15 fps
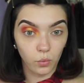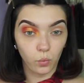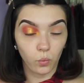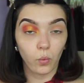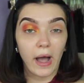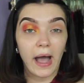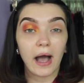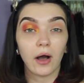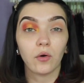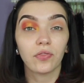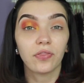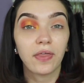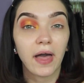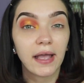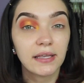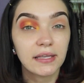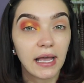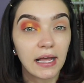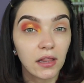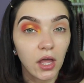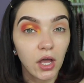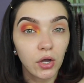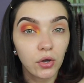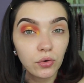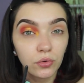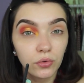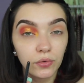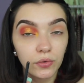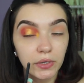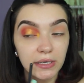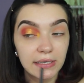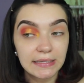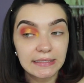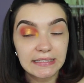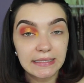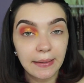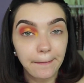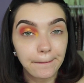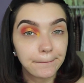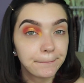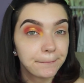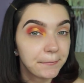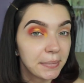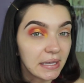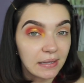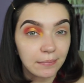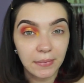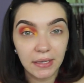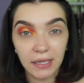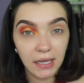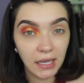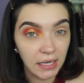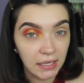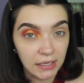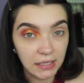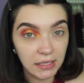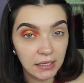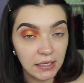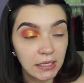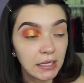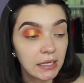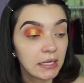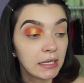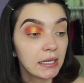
Wow, that yellow is beaming, honey.